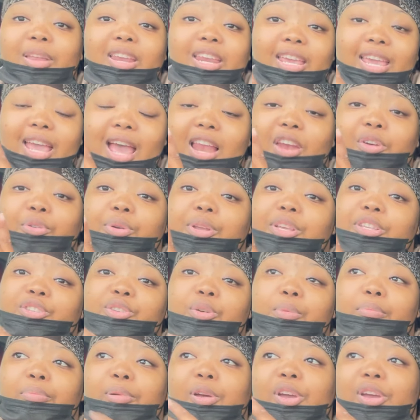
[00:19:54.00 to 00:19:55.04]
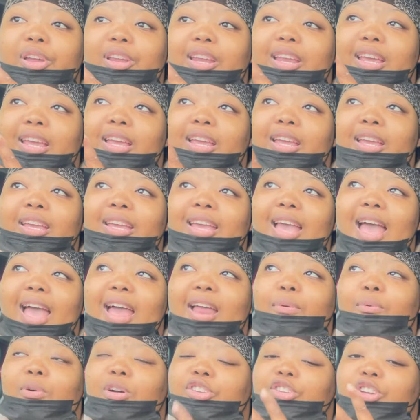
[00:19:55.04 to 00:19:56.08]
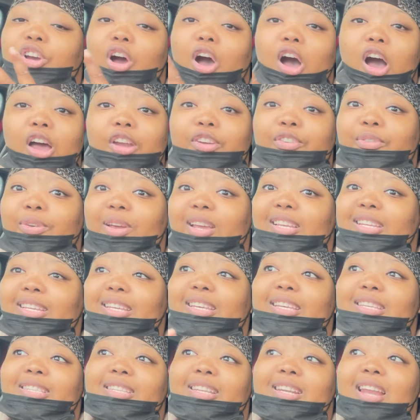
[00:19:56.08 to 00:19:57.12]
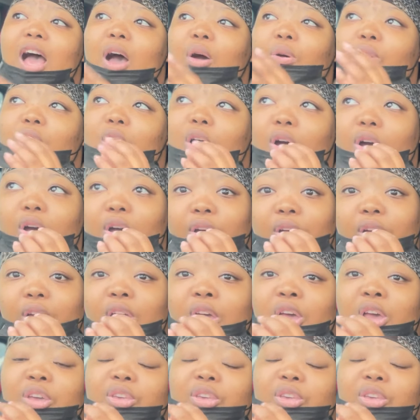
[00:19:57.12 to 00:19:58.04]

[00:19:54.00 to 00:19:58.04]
calories you're burning and what your heart rate is and how long